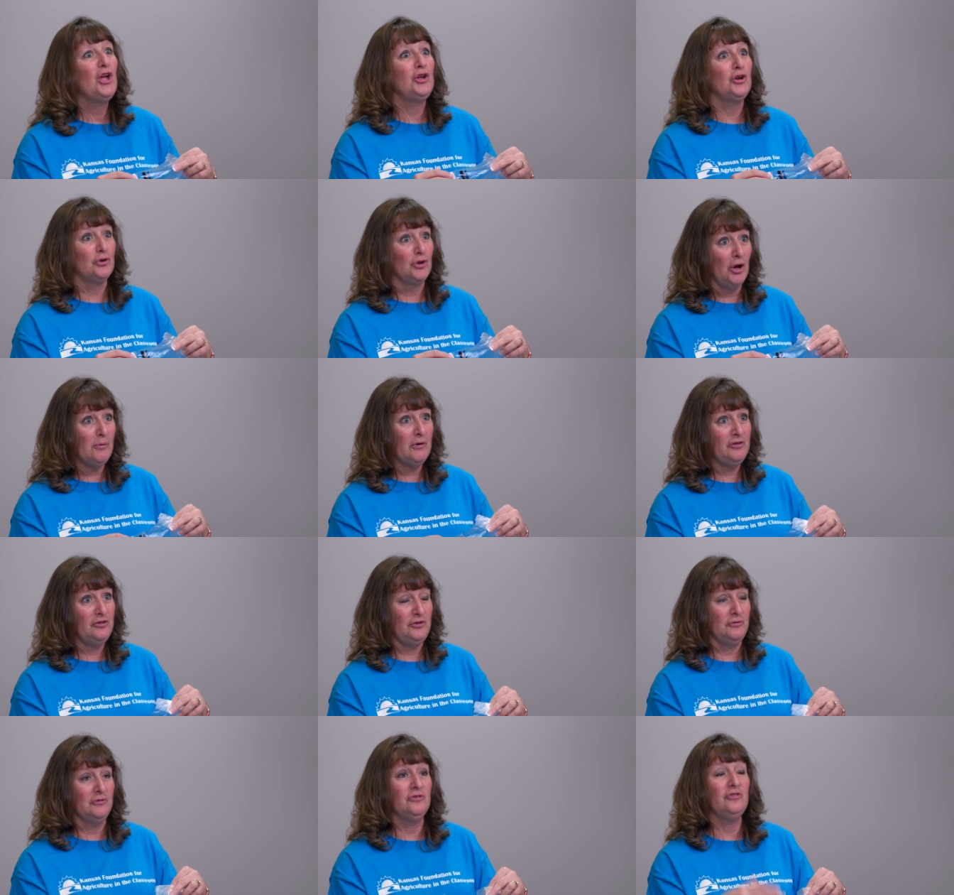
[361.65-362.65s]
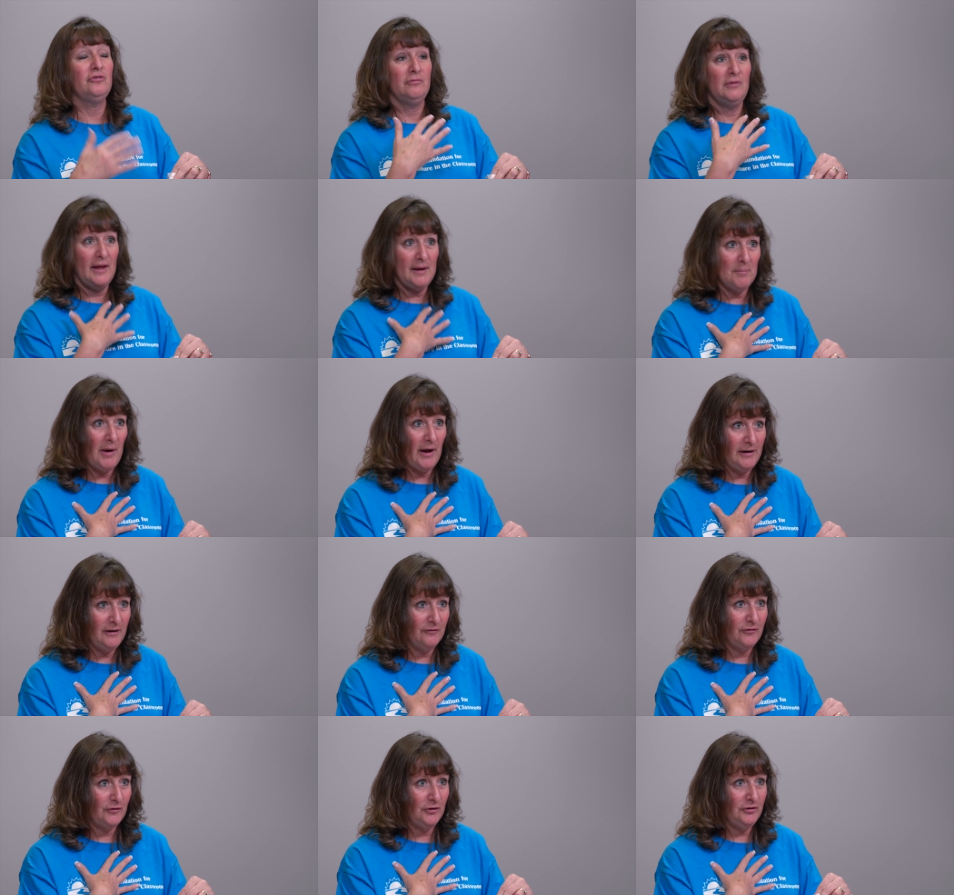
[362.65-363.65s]
Your lower students, like mine
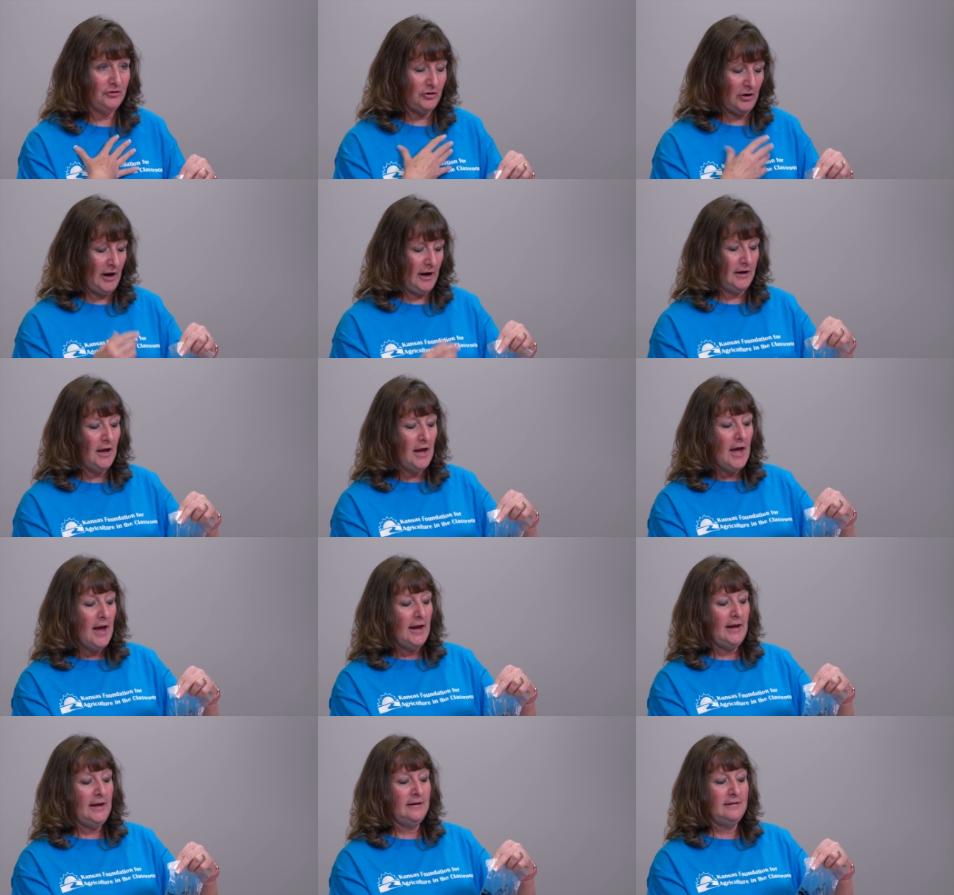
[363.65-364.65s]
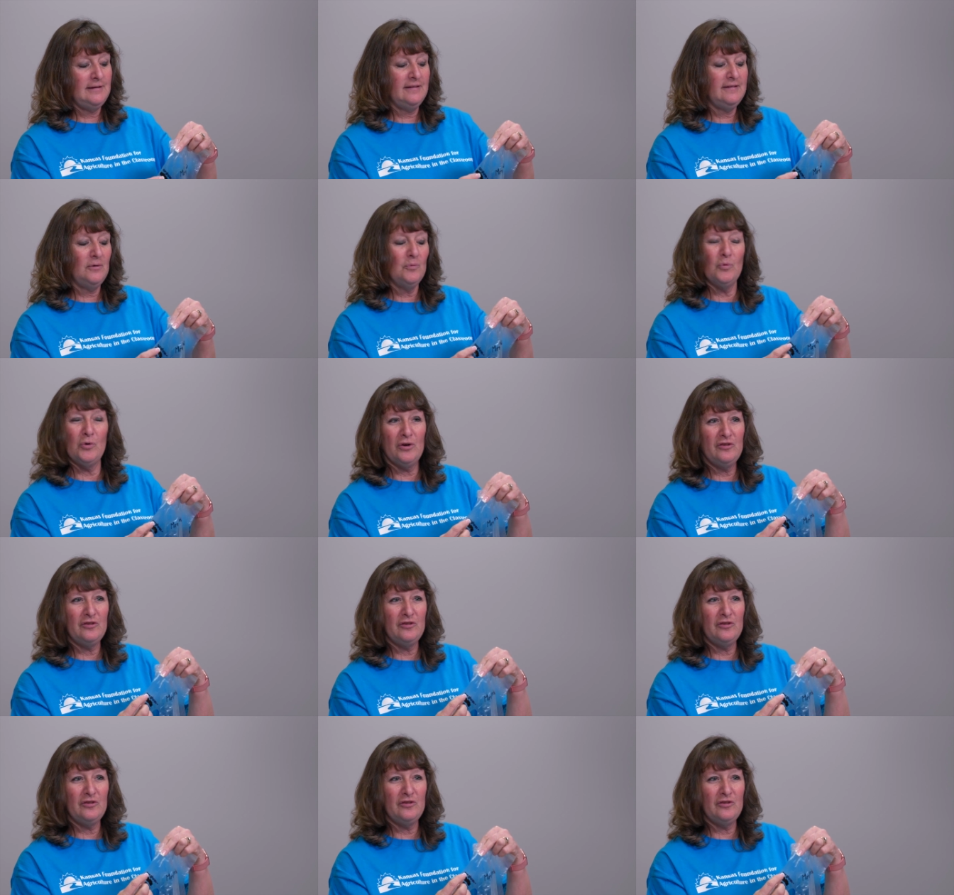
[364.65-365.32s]
in first grade, it doesn't work